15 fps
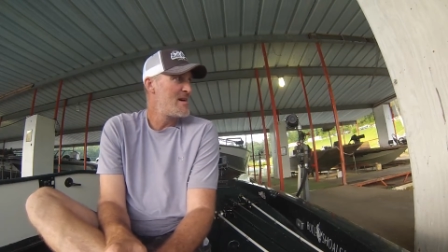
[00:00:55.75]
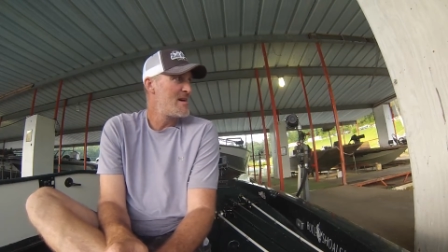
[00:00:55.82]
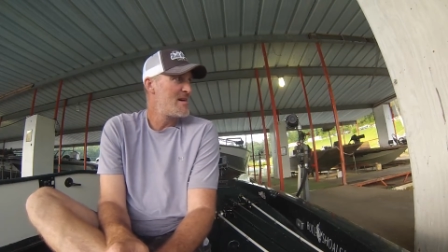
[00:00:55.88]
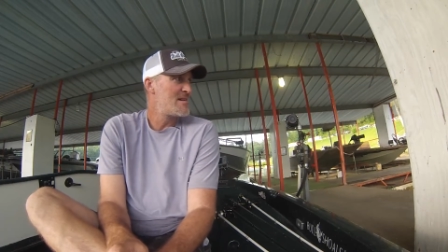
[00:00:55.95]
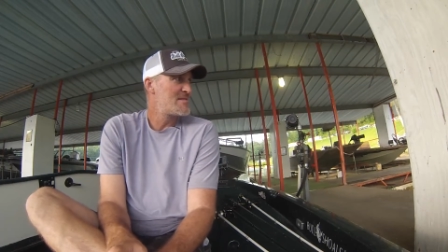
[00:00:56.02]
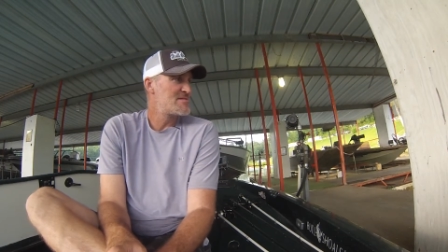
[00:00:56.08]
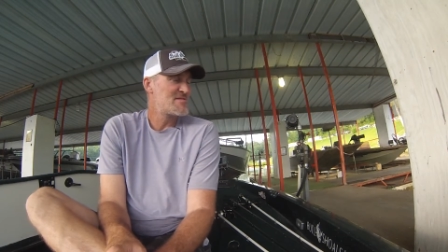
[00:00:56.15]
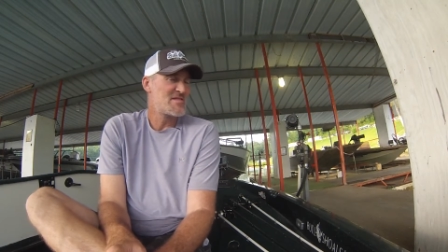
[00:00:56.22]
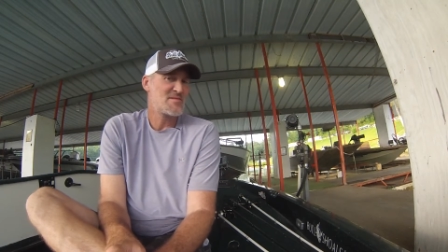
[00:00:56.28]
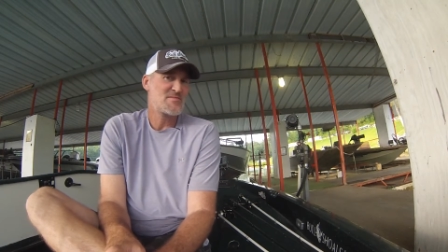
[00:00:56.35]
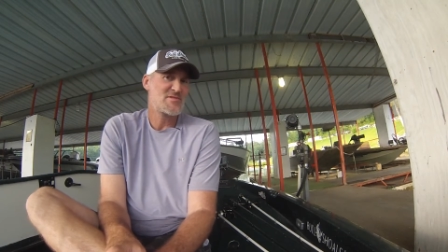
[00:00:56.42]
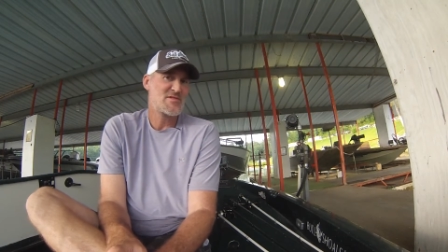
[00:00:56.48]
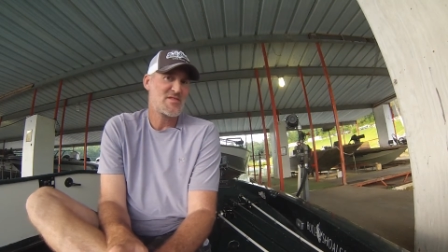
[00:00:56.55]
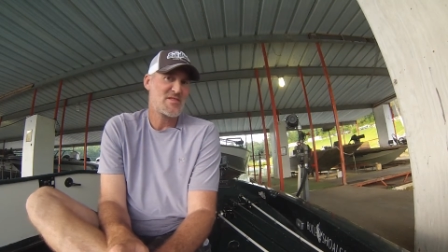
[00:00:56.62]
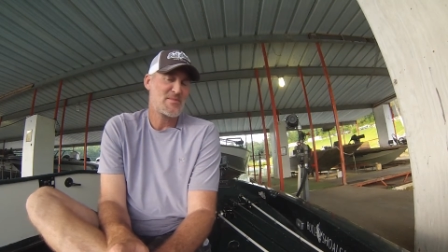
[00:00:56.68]
It
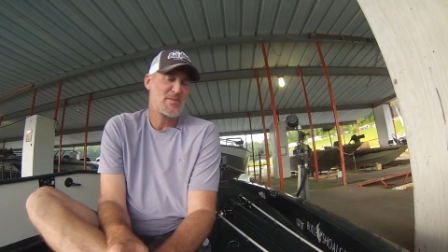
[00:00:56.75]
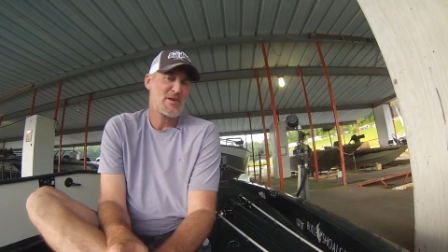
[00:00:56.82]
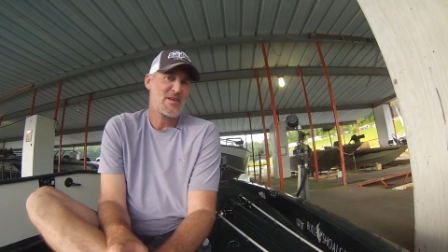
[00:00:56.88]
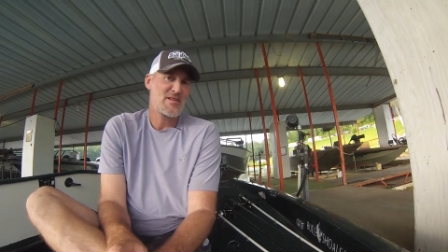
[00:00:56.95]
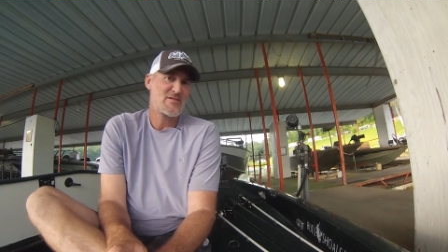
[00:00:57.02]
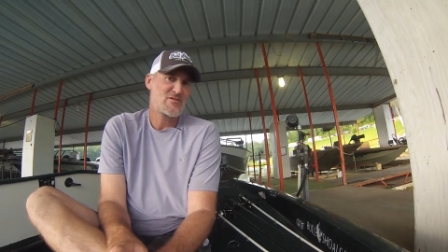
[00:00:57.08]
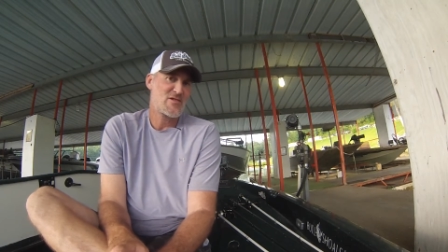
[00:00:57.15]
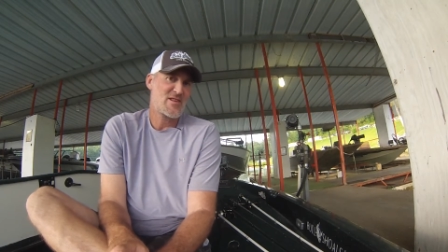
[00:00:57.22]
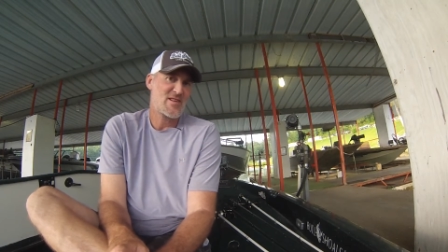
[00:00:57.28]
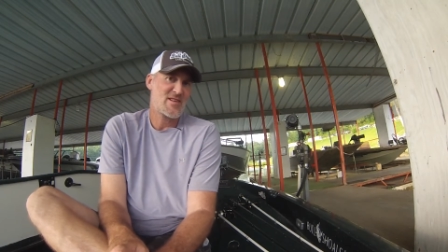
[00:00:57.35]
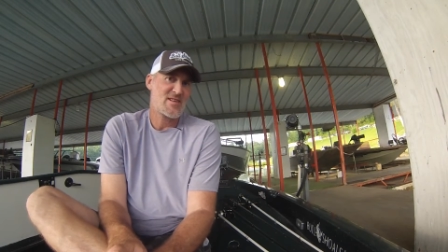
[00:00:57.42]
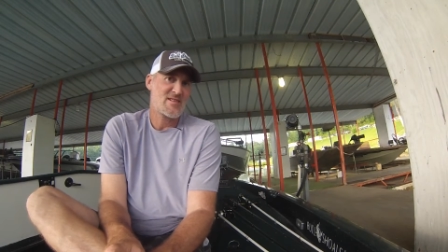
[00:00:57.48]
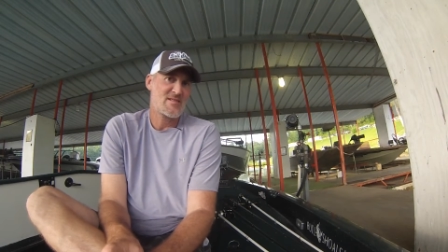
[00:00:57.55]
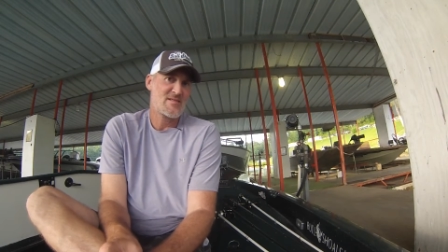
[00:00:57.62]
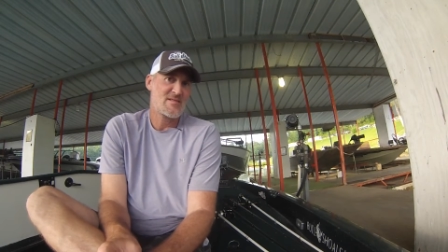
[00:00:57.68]
seems to be
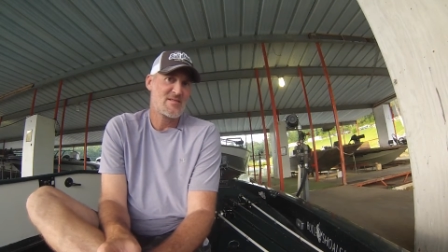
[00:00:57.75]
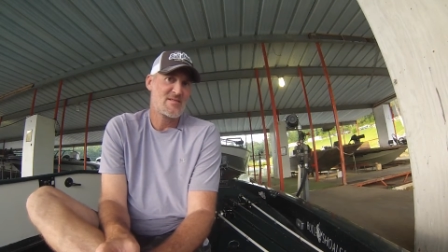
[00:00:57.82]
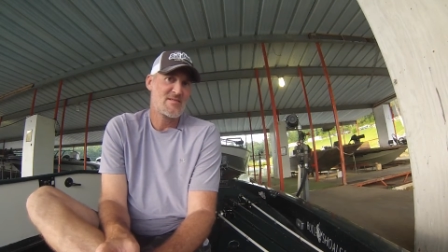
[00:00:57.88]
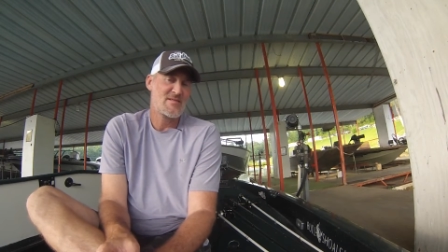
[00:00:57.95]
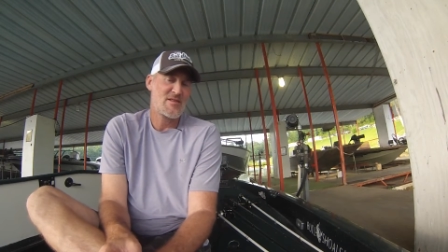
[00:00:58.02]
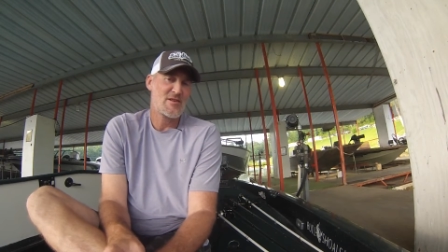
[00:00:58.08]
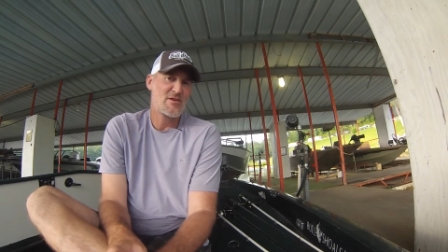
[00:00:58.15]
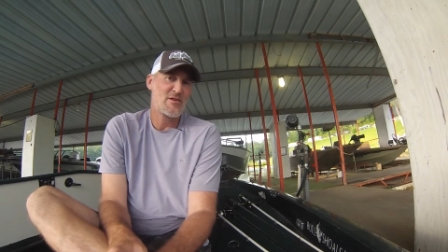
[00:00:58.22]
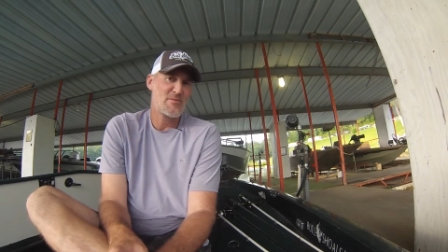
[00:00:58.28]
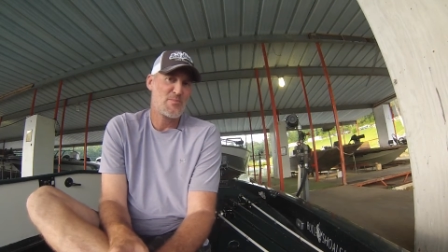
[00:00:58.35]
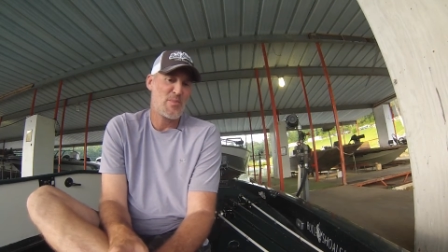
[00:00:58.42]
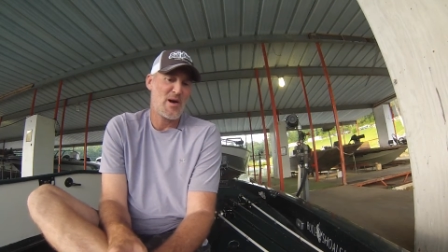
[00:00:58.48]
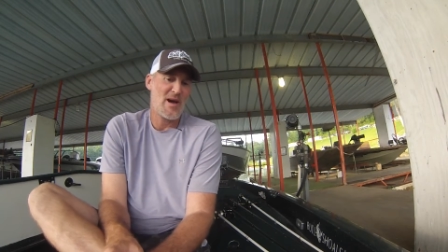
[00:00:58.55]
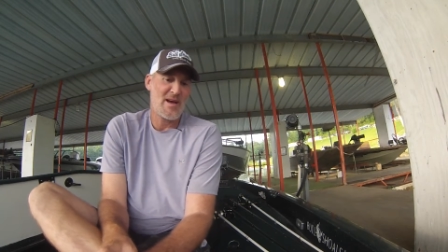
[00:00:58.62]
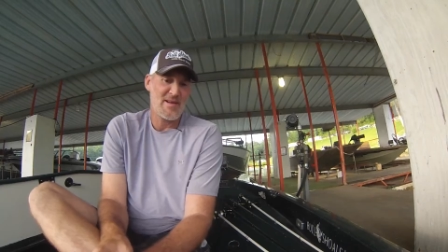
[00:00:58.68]
triggering a
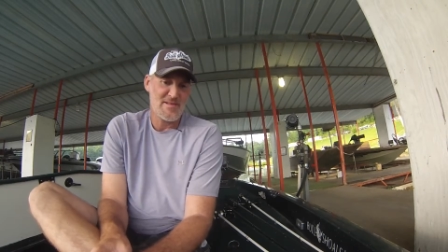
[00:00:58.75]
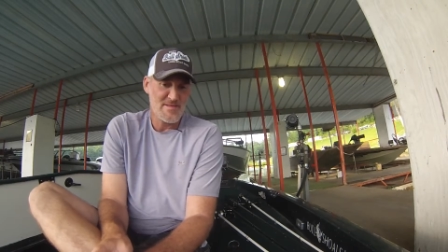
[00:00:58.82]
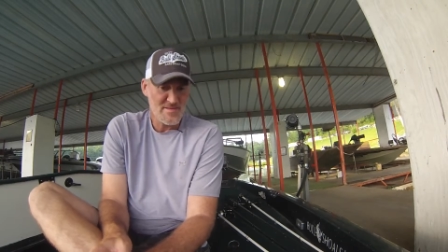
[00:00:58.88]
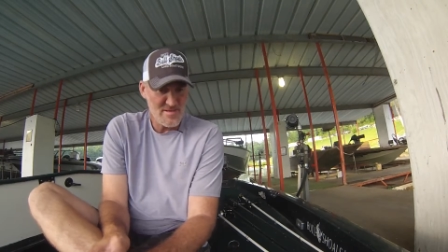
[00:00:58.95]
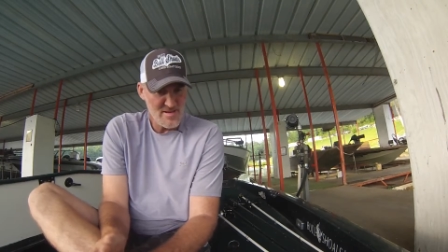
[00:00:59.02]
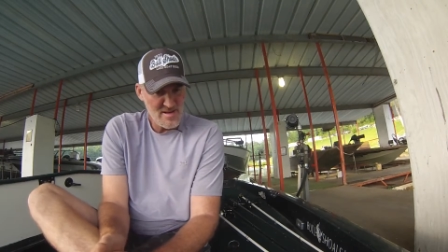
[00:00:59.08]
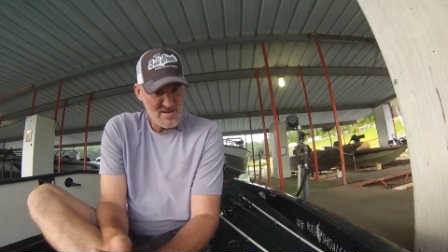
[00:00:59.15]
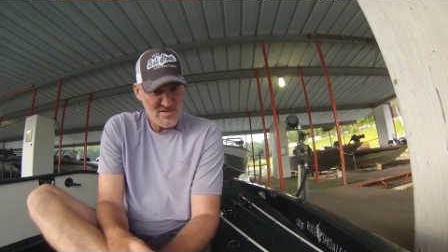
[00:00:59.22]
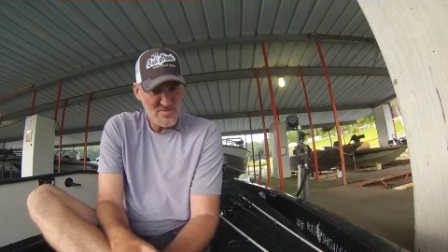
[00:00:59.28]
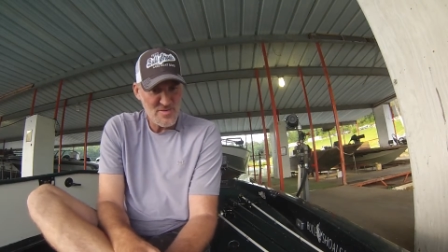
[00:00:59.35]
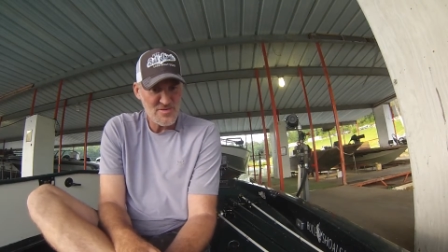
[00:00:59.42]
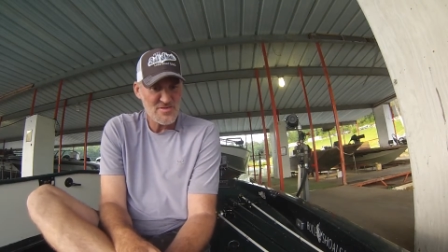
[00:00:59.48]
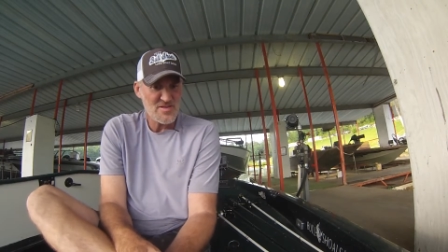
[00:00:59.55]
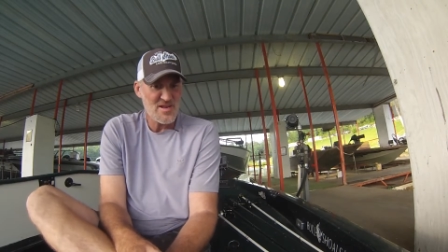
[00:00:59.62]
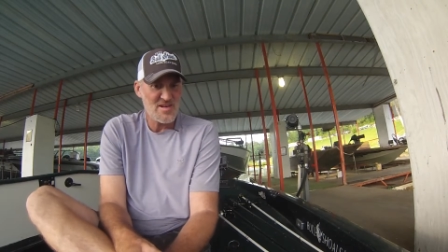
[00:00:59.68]
good bite,
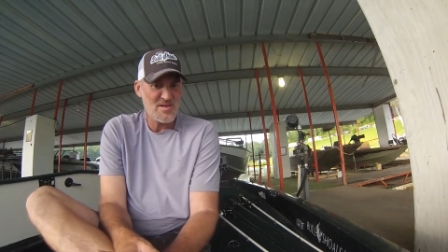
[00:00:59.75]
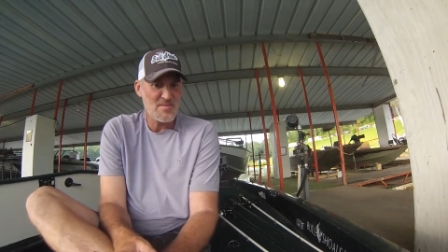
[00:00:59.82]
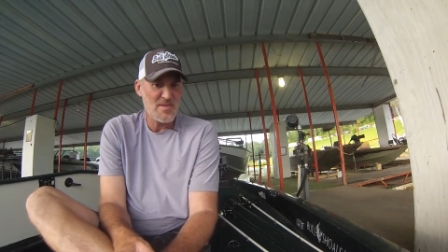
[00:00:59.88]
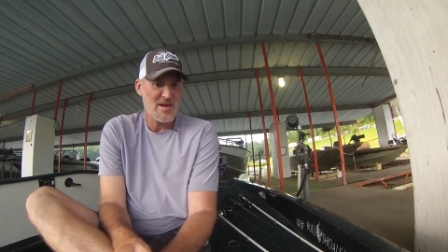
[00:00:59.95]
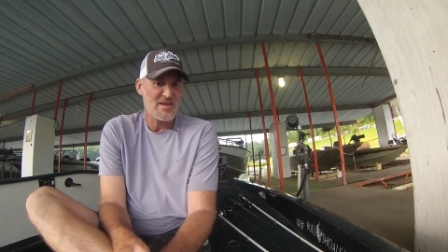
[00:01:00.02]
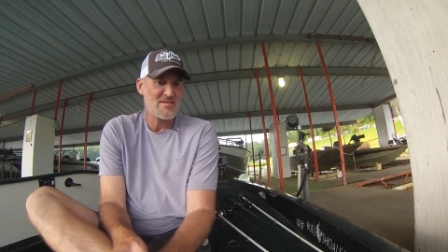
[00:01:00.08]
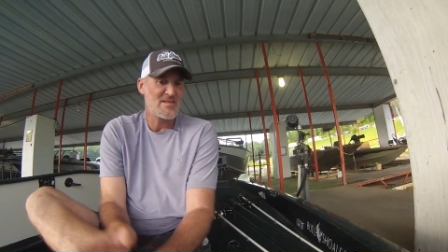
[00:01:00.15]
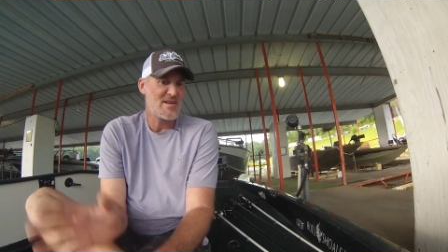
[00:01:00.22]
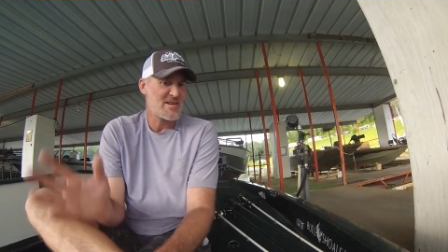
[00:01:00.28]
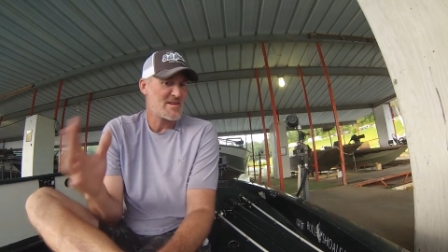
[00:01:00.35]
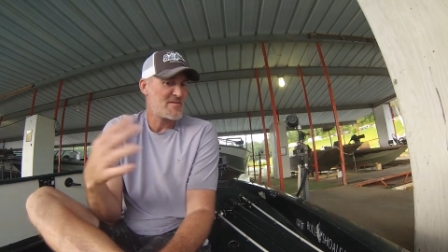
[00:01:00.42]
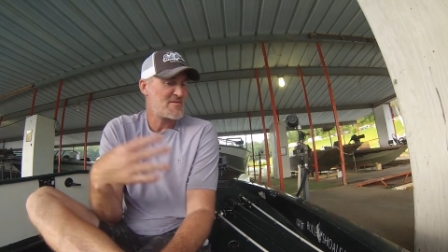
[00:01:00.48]
especially on the main lake.